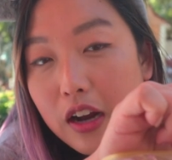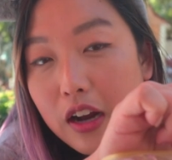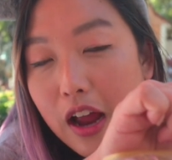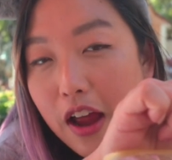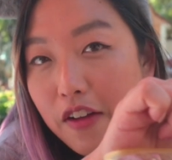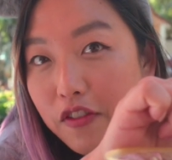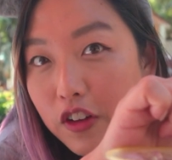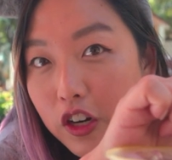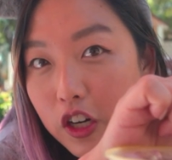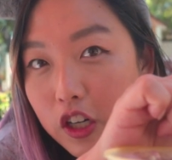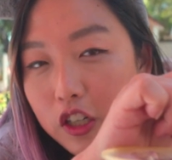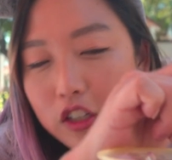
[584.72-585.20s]

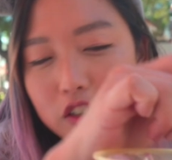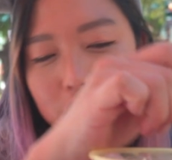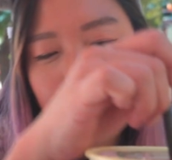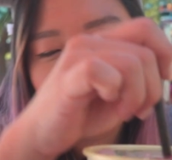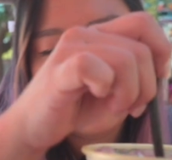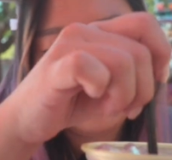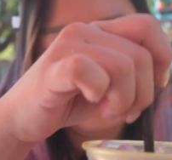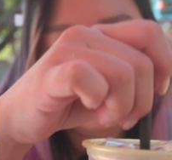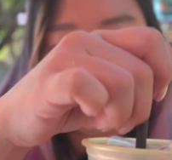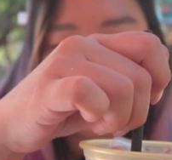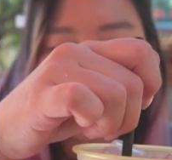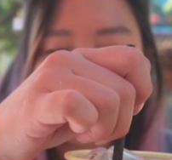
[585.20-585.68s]
ever.
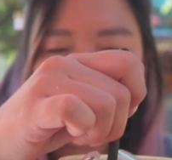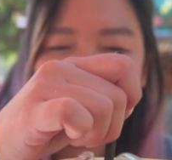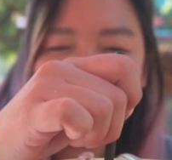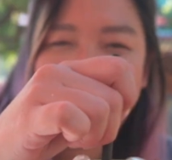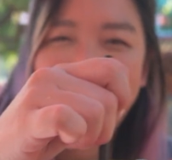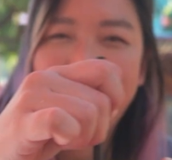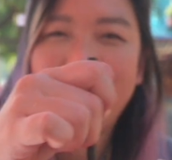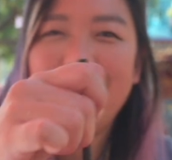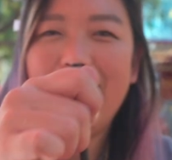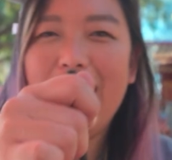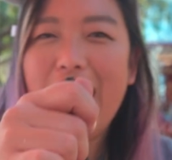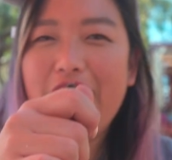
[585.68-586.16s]

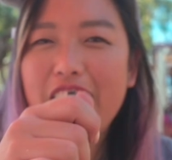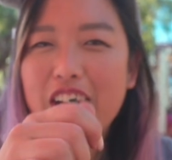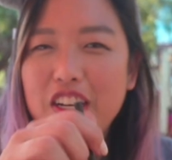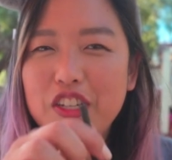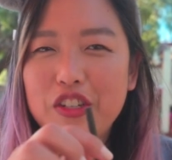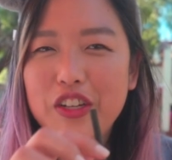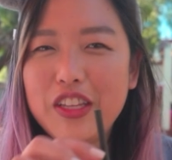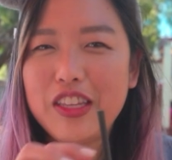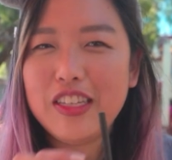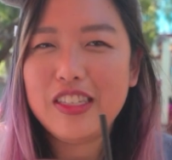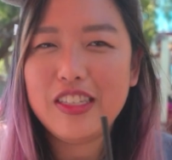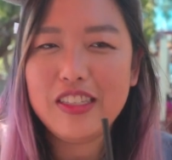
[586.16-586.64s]
I can
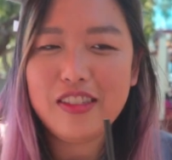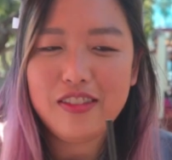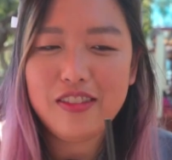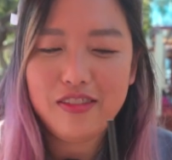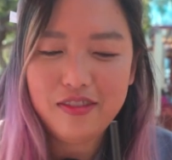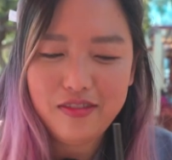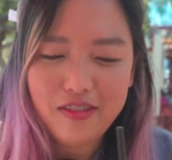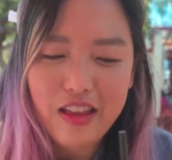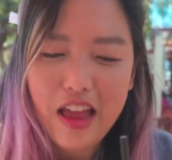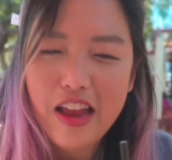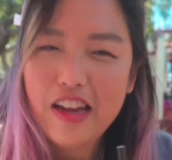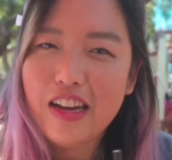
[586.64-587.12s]
drink this
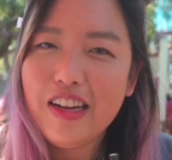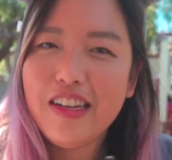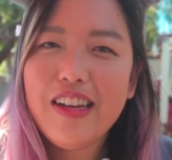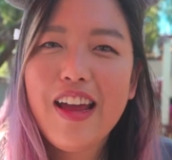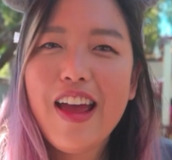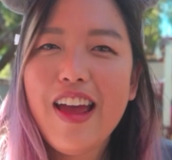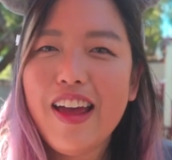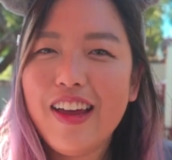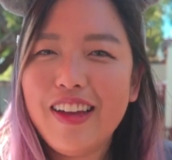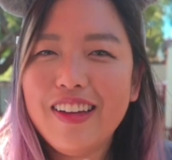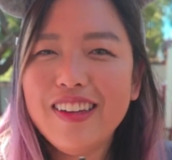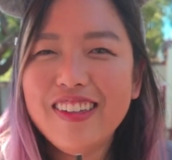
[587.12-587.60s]
any
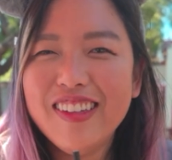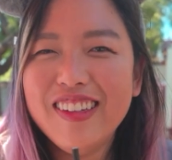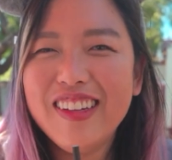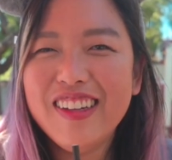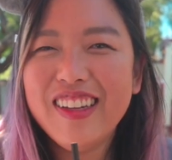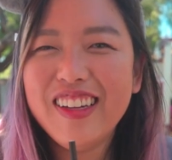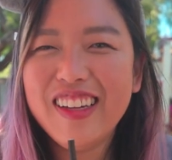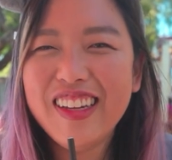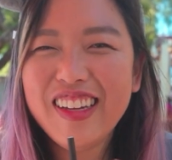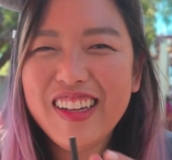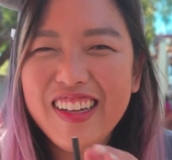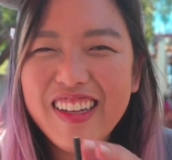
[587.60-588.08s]
day.
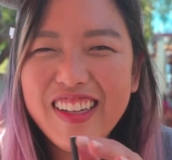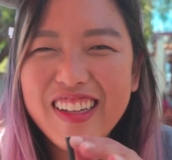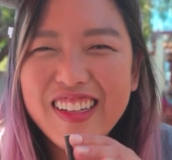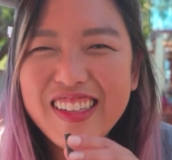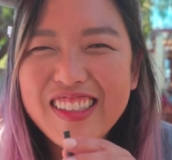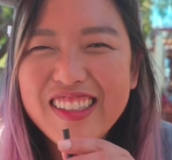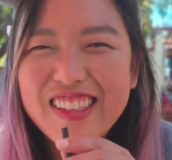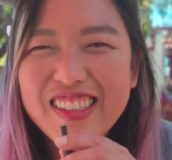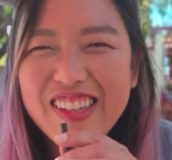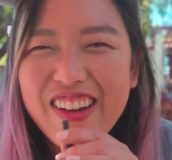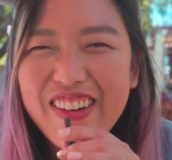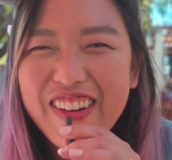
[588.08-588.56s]

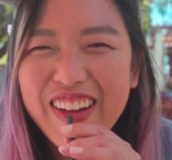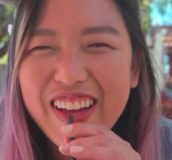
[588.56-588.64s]
So